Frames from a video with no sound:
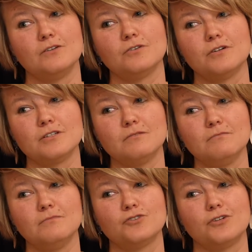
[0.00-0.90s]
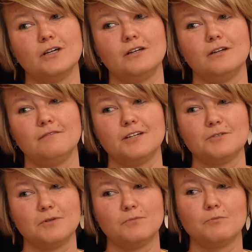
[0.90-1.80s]
tourism, trade and
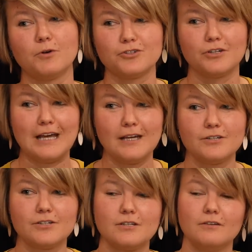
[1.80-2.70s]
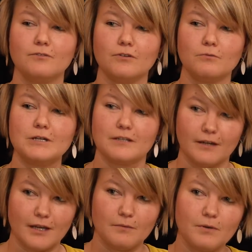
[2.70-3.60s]
investment promotion agency for the
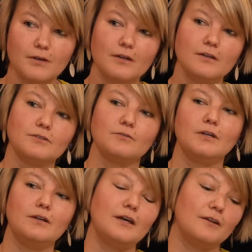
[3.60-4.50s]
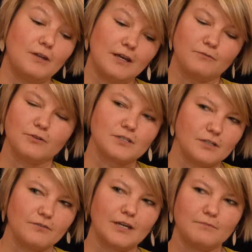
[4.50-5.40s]
Western Cape and for the
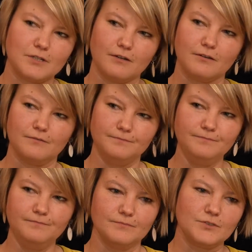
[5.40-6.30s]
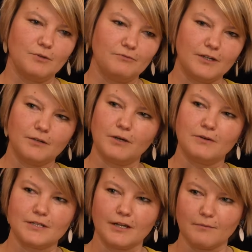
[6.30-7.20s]
City of Cape Town. So we're funded by
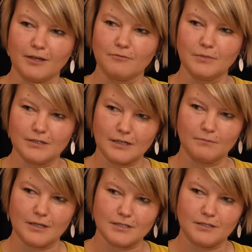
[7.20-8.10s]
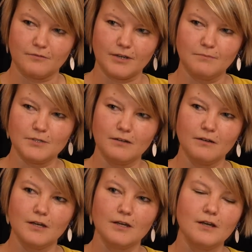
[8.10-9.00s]
Western Cape Government and by City of Cape
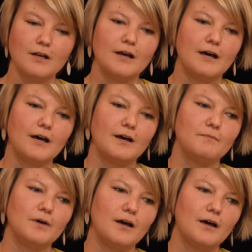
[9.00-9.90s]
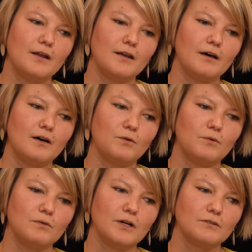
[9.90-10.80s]
Town. And
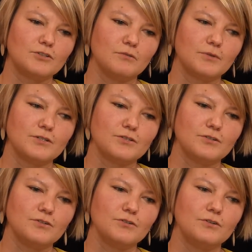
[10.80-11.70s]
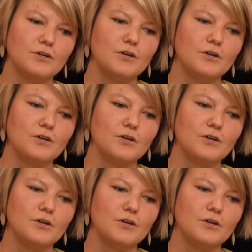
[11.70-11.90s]
our job is to